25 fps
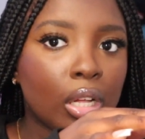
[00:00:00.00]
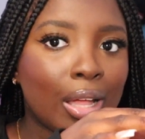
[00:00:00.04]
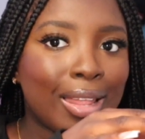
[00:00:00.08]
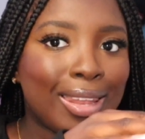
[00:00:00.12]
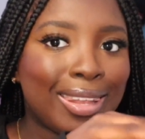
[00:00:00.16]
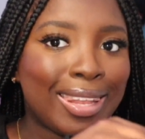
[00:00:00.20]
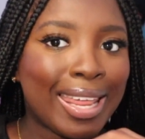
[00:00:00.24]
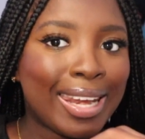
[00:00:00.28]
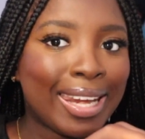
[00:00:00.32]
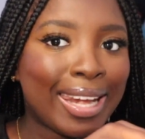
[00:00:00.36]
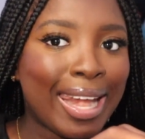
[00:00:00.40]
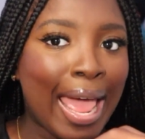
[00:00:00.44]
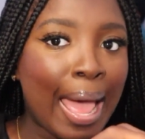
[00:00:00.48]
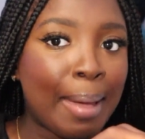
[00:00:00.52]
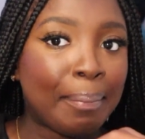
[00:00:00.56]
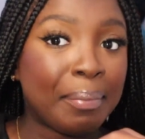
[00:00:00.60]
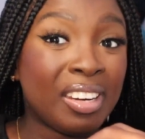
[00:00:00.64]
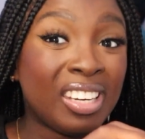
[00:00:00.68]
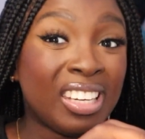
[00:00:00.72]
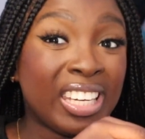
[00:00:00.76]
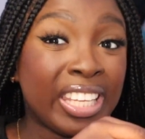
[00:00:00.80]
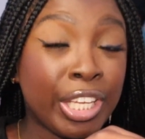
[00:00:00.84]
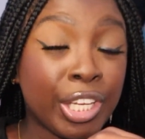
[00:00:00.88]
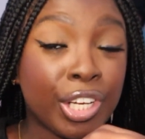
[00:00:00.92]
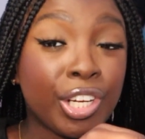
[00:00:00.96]
let it
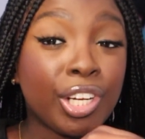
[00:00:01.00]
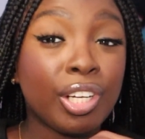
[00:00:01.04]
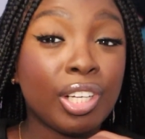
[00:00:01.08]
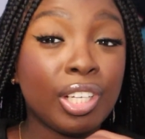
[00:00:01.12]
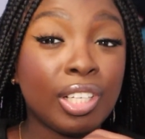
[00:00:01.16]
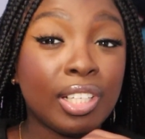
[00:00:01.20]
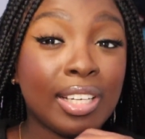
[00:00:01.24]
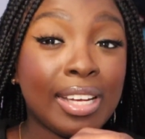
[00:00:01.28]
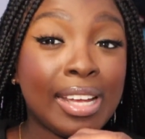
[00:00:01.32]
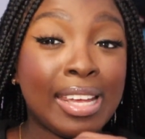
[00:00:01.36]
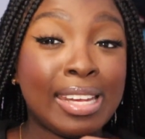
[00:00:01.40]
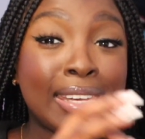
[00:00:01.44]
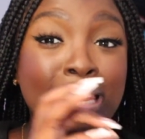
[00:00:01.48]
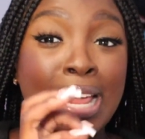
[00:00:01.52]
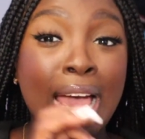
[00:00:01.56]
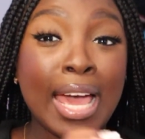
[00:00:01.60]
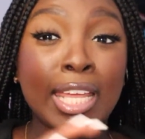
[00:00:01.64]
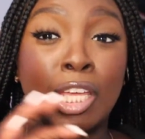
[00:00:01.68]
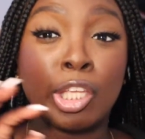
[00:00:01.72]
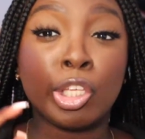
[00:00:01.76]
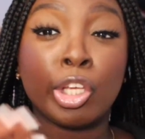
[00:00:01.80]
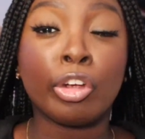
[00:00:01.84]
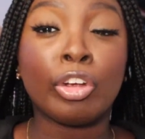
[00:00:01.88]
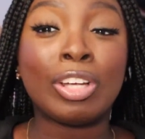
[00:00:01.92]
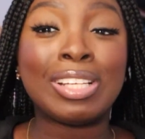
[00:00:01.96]
happen in here and
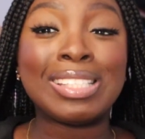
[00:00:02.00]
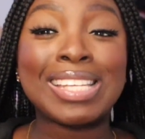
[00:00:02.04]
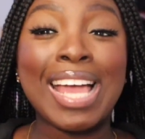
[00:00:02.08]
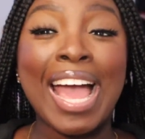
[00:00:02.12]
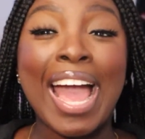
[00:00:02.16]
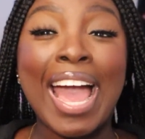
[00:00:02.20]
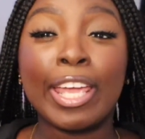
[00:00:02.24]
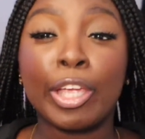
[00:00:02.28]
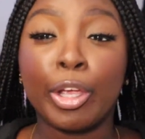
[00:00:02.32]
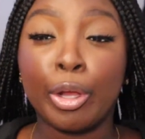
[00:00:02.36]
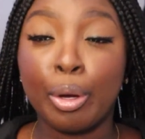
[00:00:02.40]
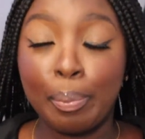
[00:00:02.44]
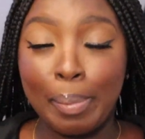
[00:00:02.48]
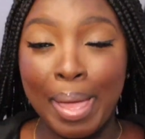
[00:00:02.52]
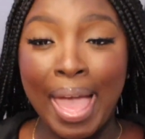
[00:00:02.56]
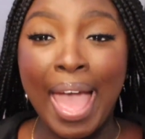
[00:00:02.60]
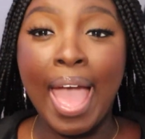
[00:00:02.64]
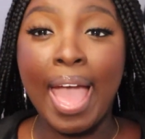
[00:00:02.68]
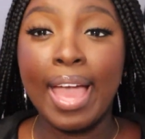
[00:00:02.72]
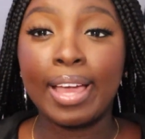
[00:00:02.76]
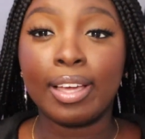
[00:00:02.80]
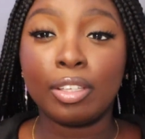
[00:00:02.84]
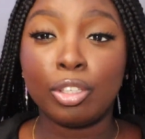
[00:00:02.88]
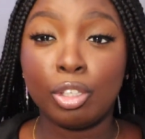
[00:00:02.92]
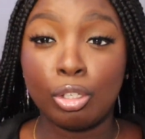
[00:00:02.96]
not in your entire
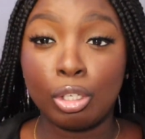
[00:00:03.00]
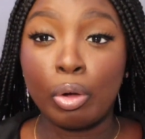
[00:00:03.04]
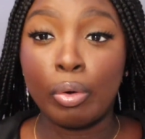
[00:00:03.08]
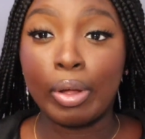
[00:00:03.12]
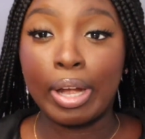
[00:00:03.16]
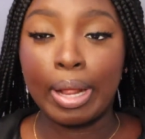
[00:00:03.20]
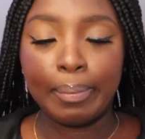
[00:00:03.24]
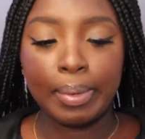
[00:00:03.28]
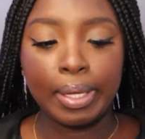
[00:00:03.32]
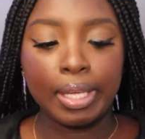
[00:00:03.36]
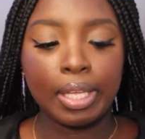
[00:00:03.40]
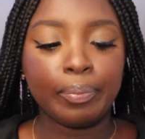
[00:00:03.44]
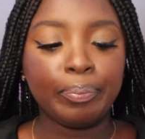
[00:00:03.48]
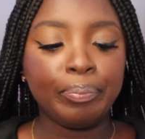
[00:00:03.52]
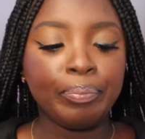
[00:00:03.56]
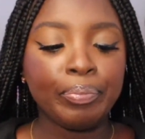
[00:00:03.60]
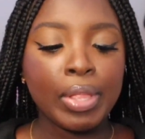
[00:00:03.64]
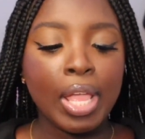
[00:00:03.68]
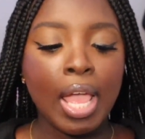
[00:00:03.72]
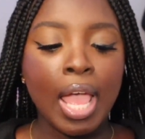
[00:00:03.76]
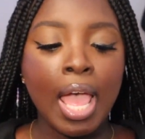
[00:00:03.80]
bag. You know what I mean?